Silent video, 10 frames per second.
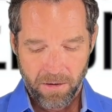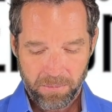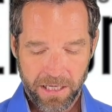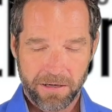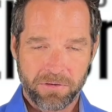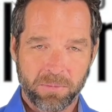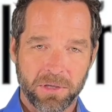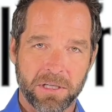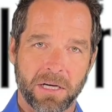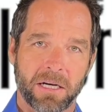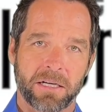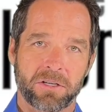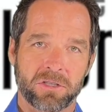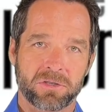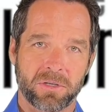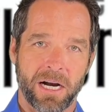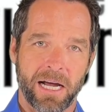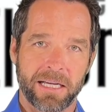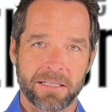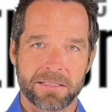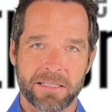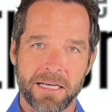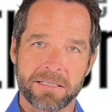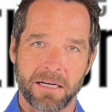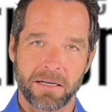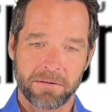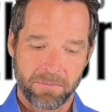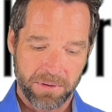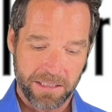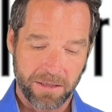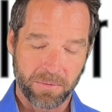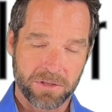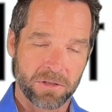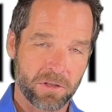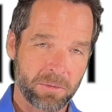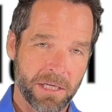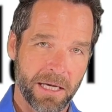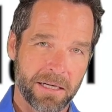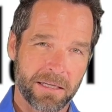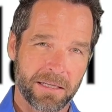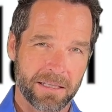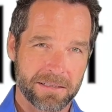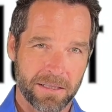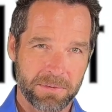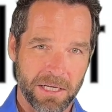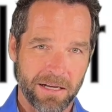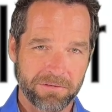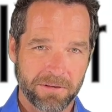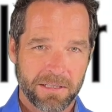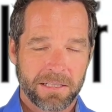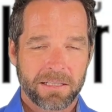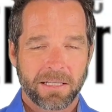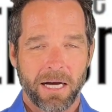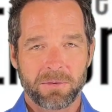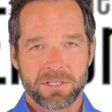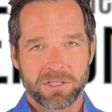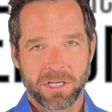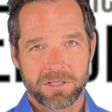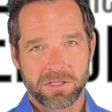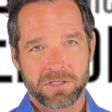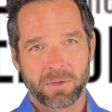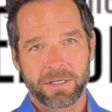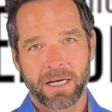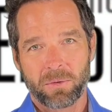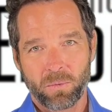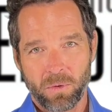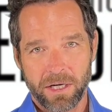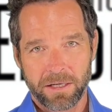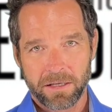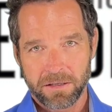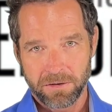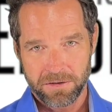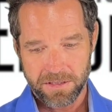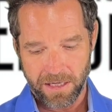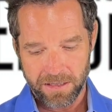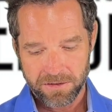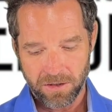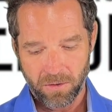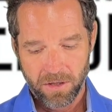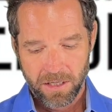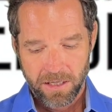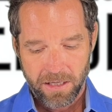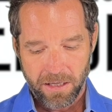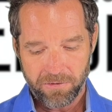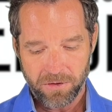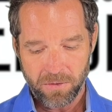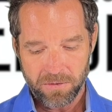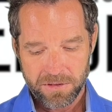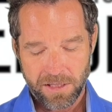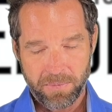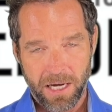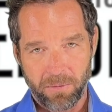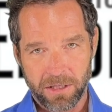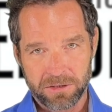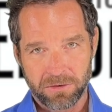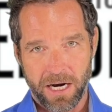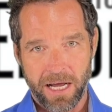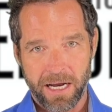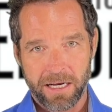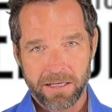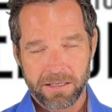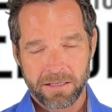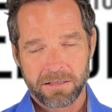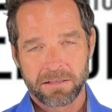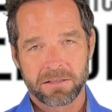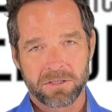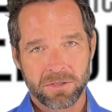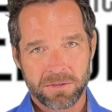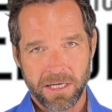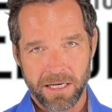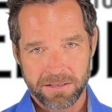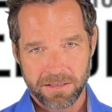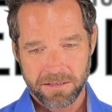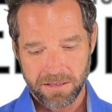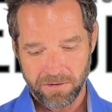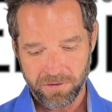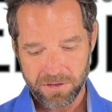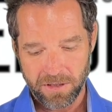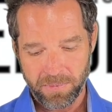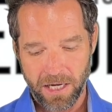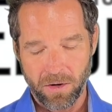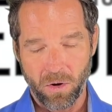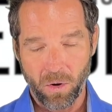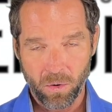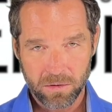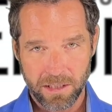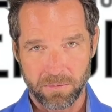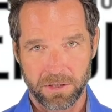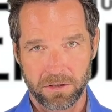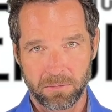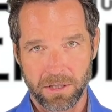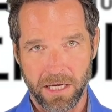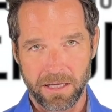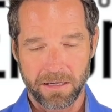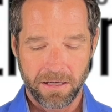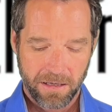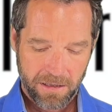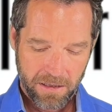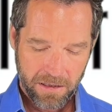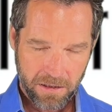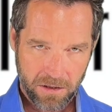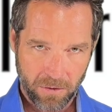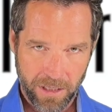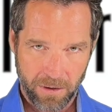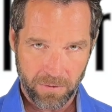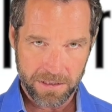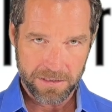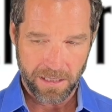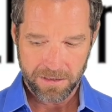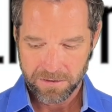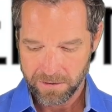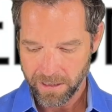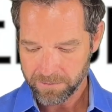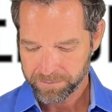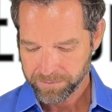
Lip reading: But if you put it on and you're dry and it stays on, but then once you lubricate it, it slips off, I would suggest just going down one girth size. So if you slip out while dry, two sizes. If you slip out only when you're lubricated, go down one size, okay?